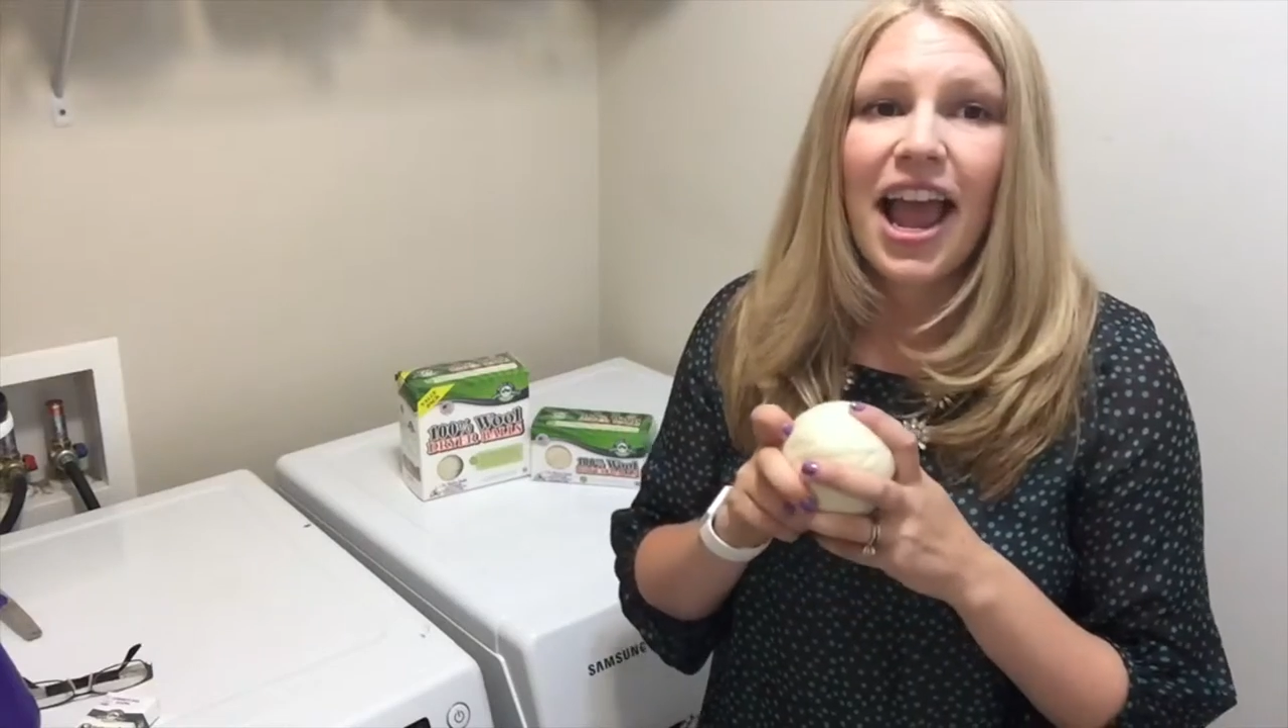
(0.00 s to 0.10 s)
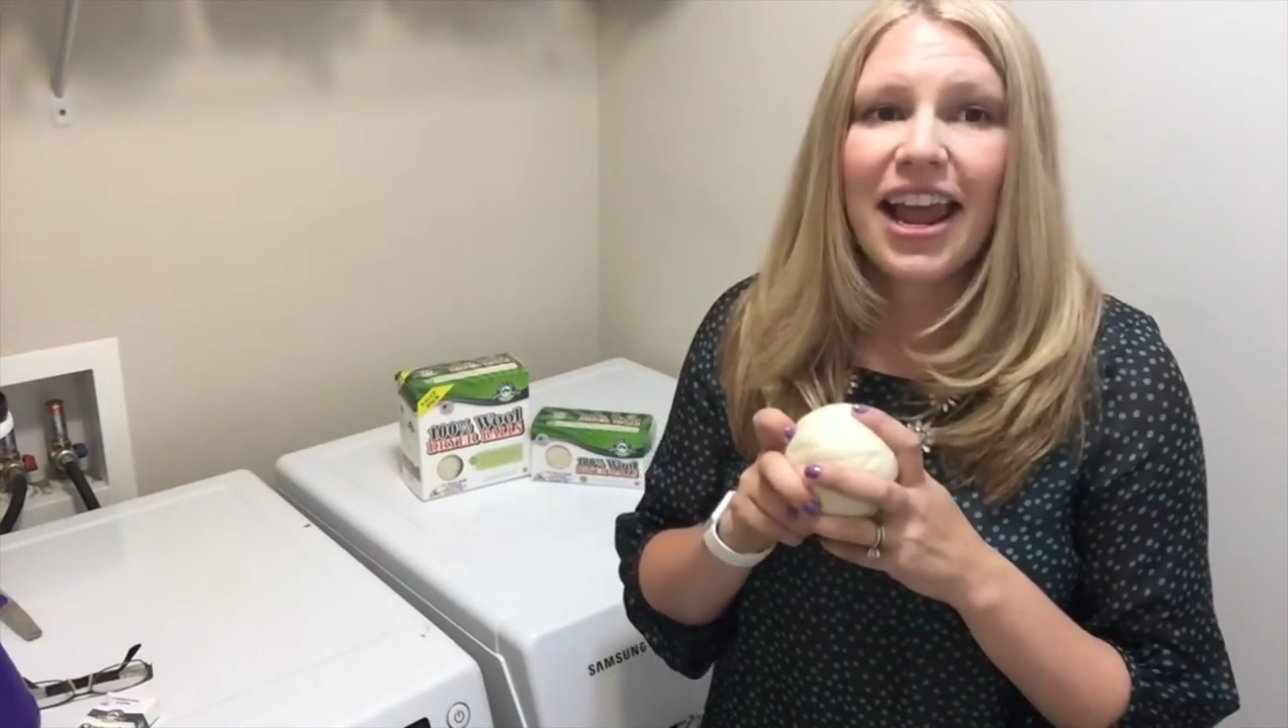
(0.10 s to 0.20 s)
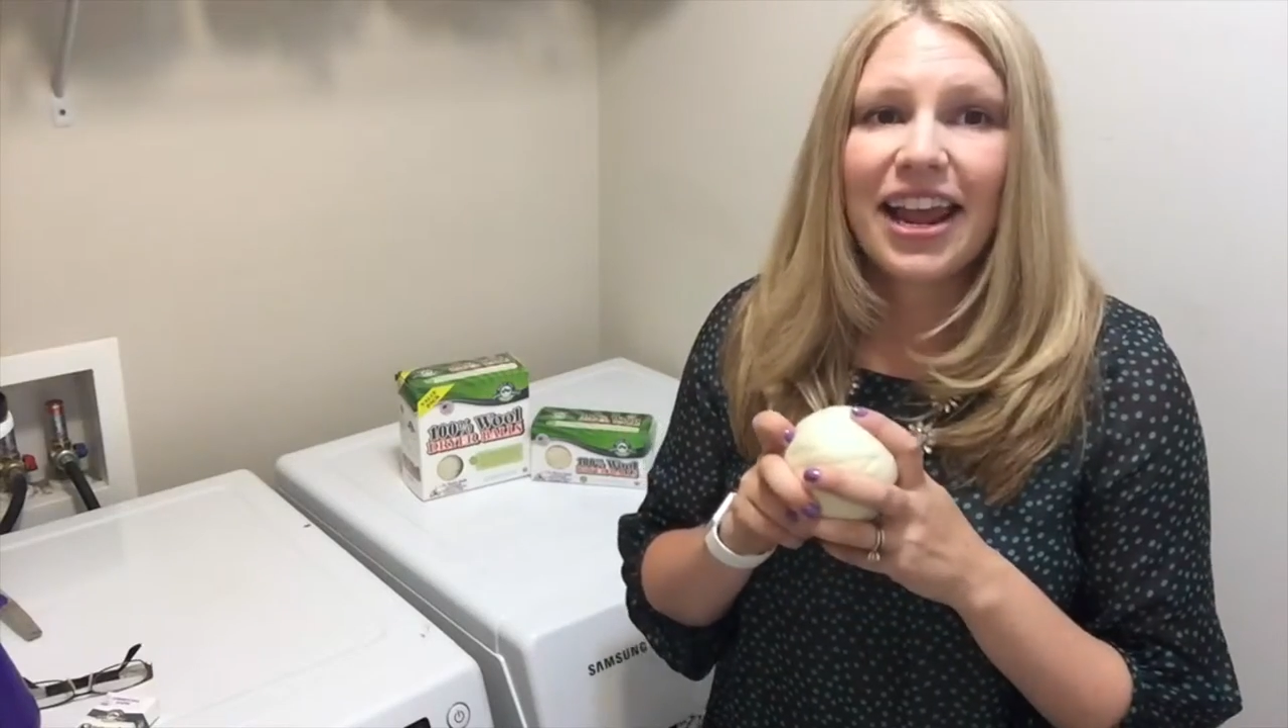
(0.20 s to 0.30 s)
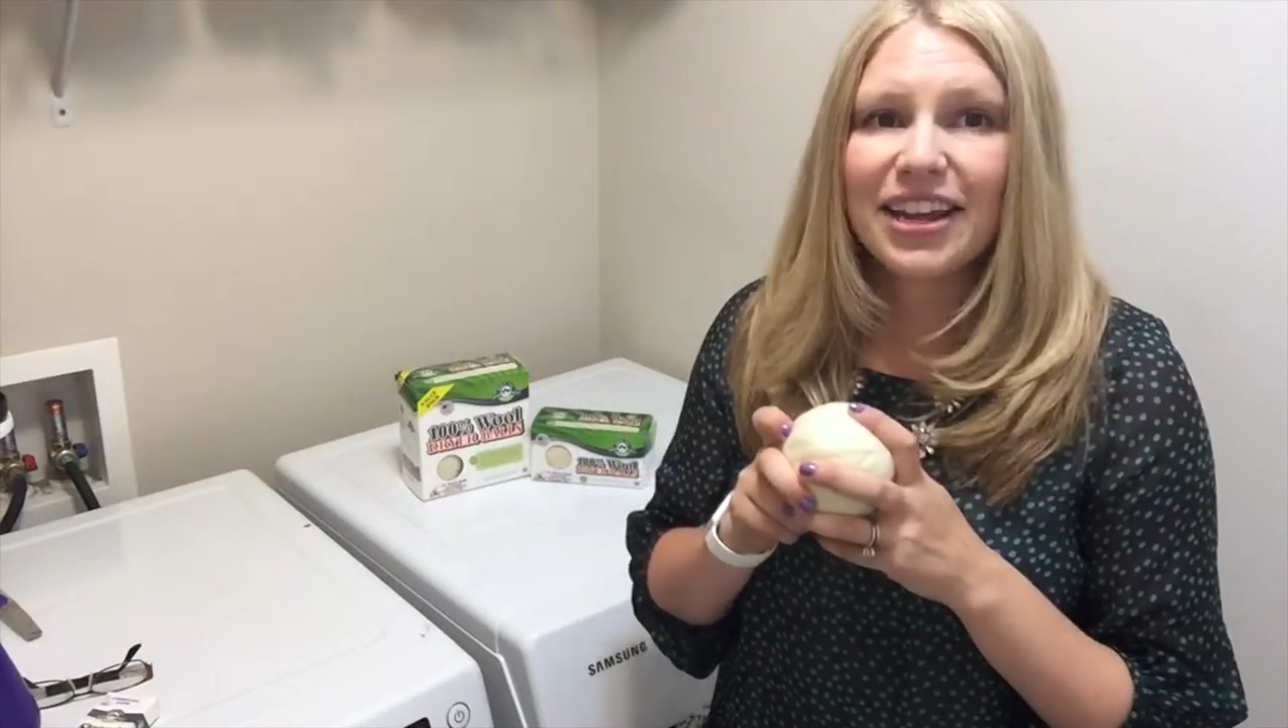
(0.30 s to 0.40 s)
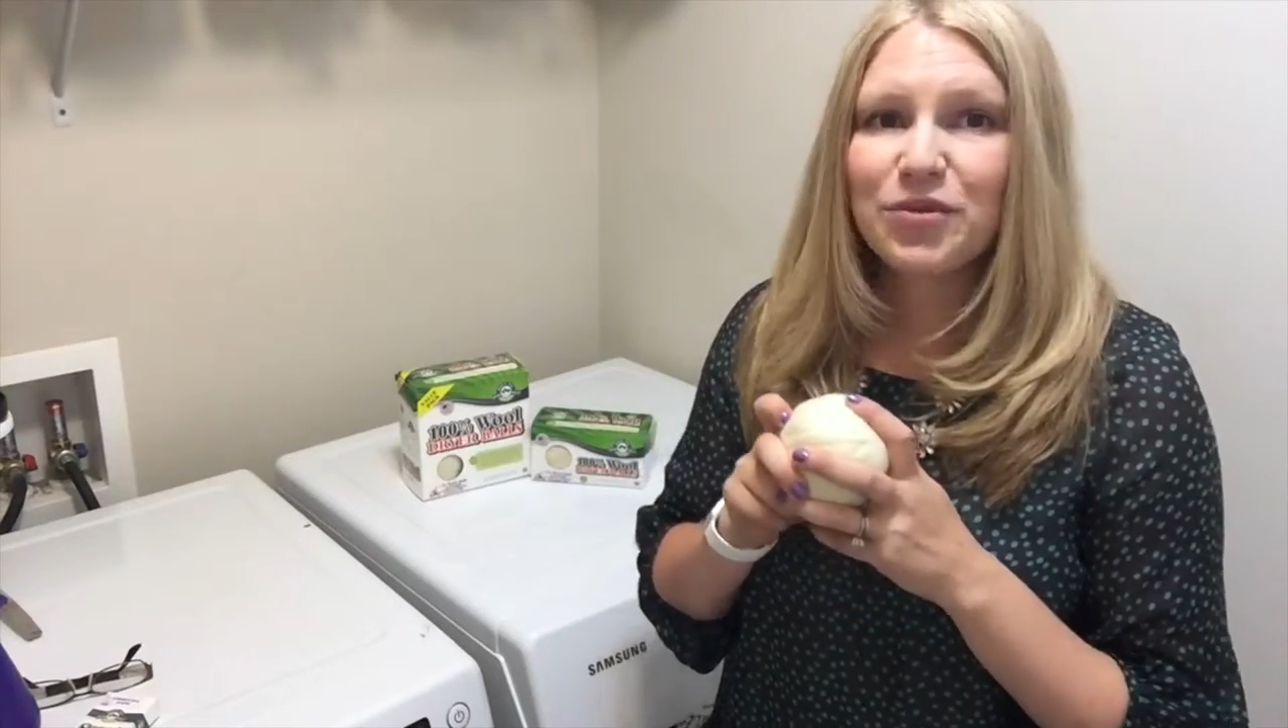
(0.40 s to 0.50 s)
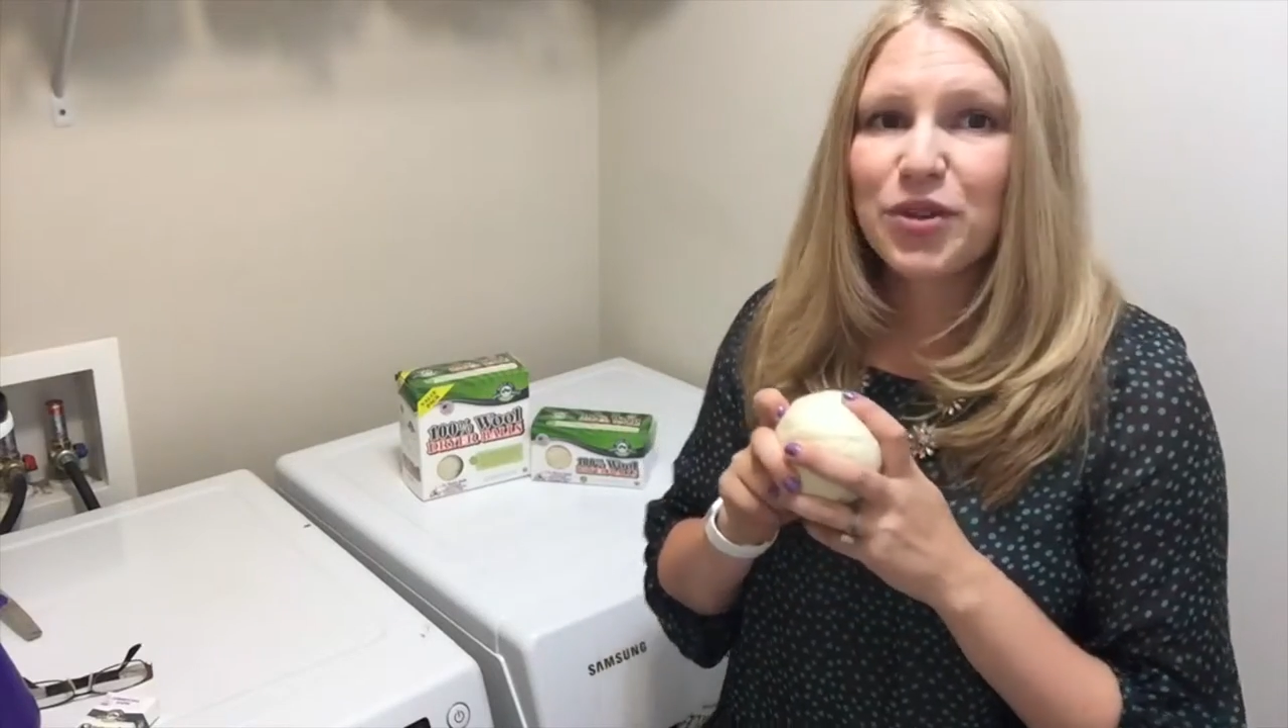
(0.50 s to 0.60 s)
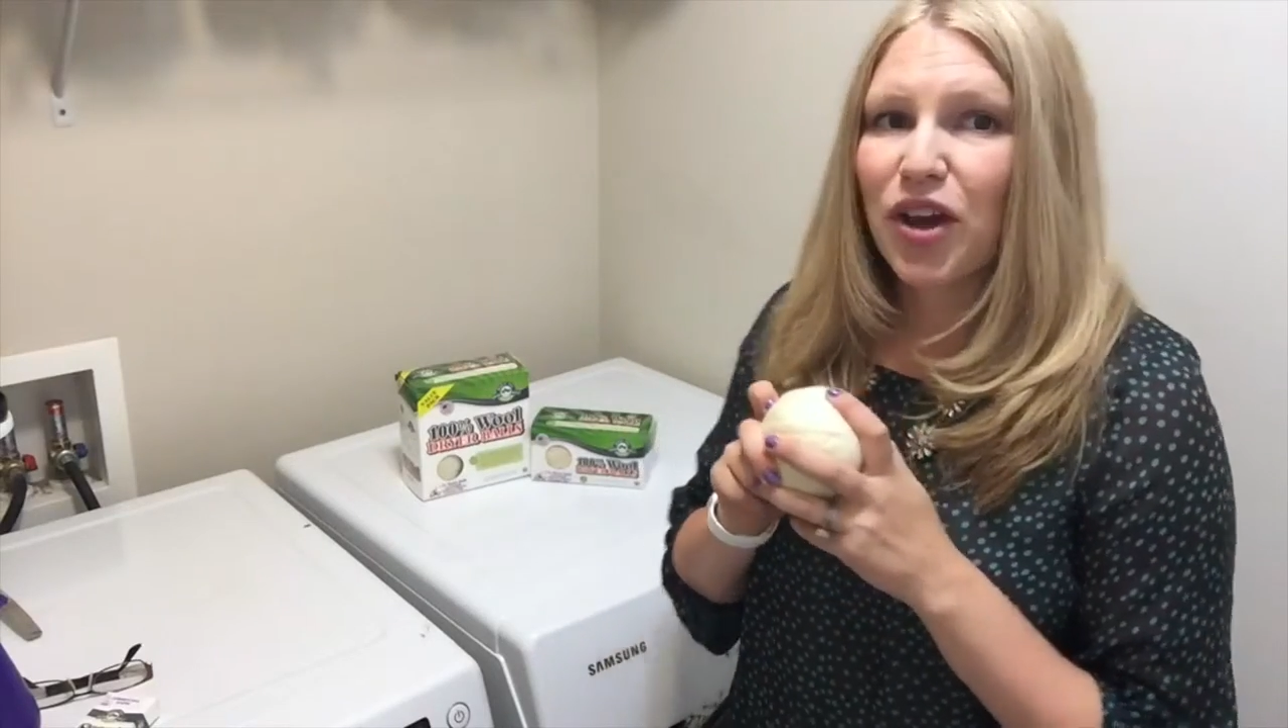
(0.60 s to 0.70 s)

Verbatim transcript: and we